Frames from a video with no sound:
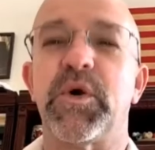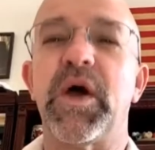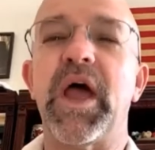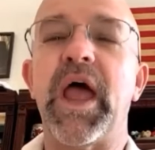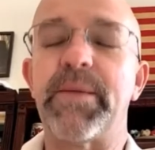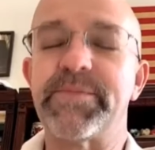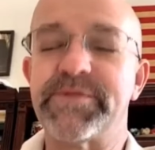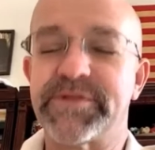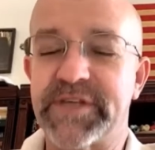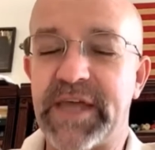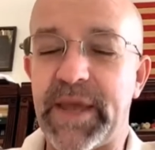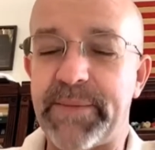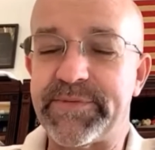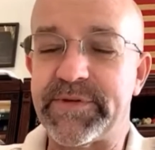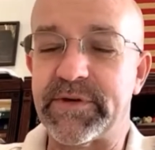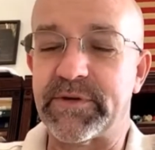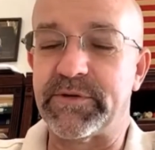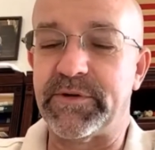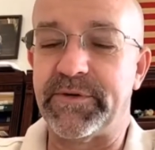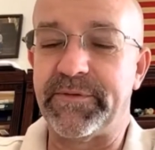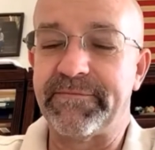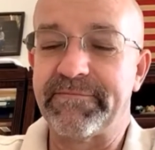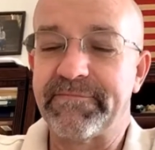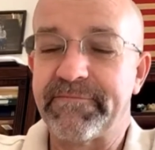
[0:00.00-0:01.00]
why I'm
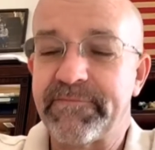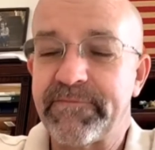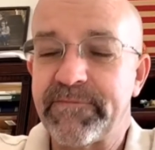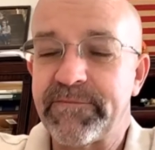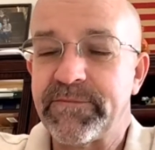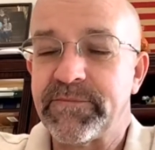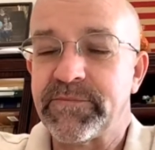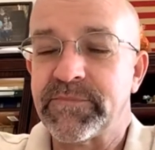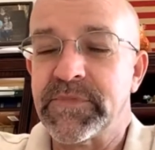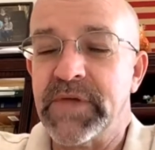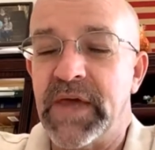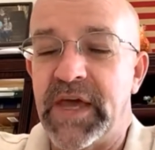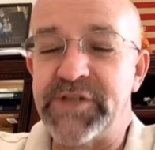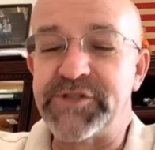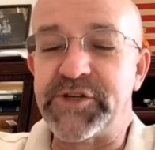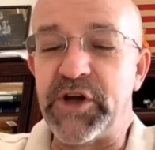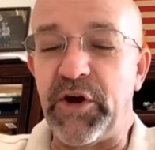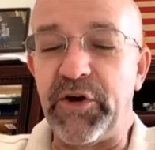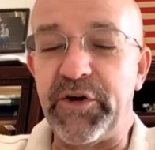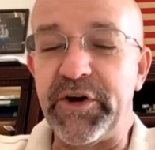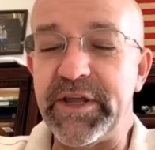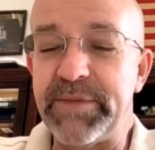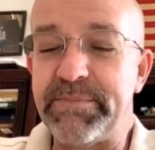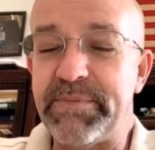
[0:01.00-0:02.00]
skeptical. It's
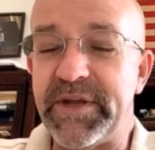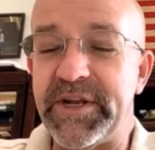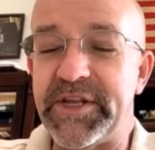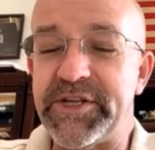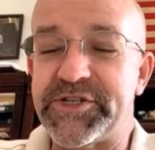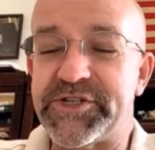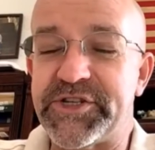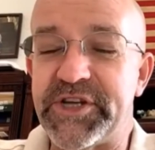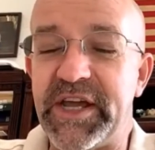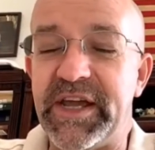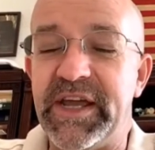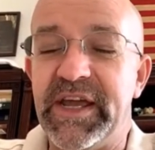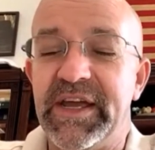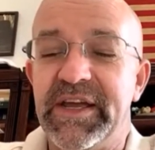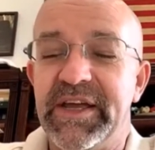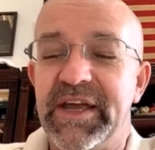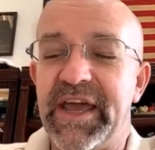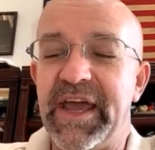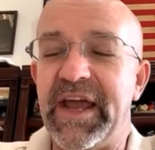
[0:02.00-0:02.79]
already been achieved.